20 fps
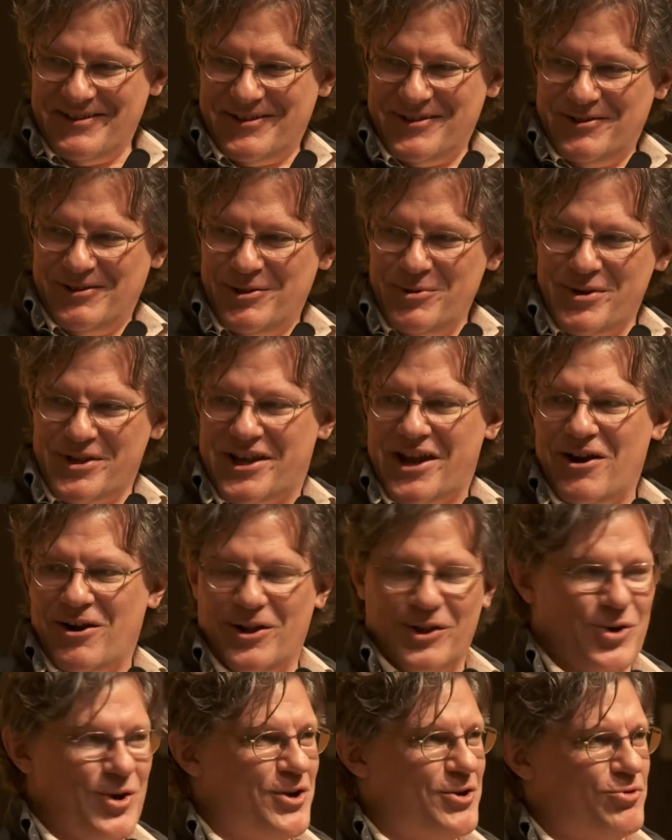Lewis Carroll
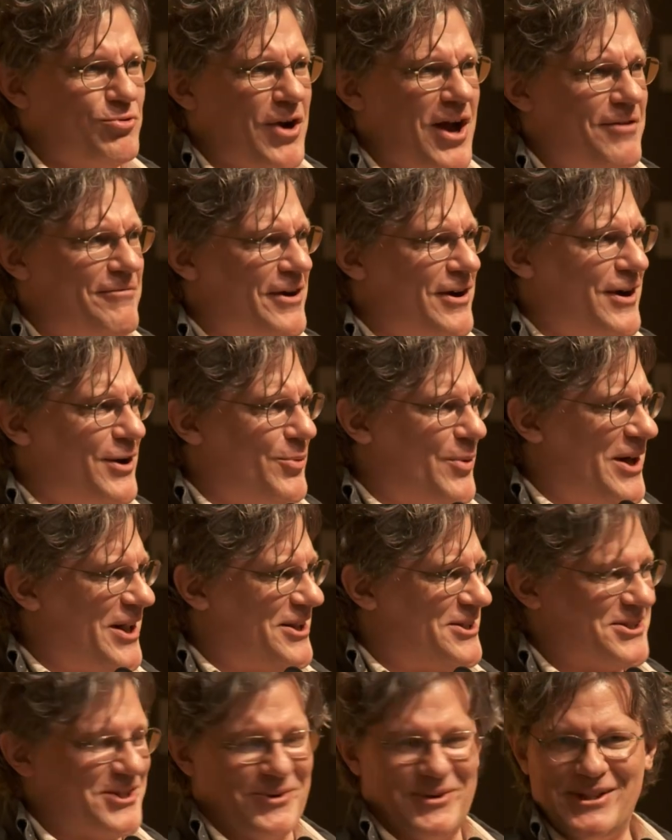couldn't draw very well,
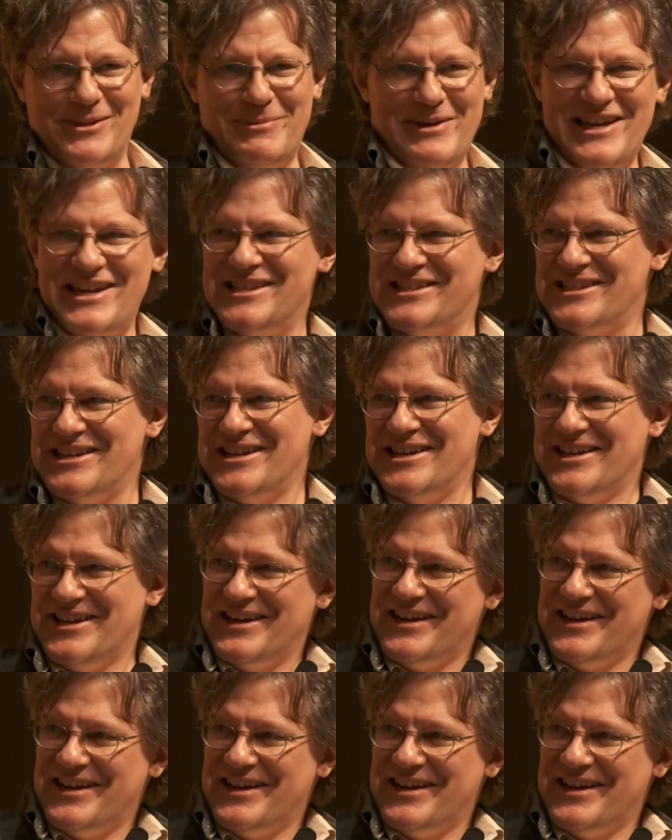so it'll be easy.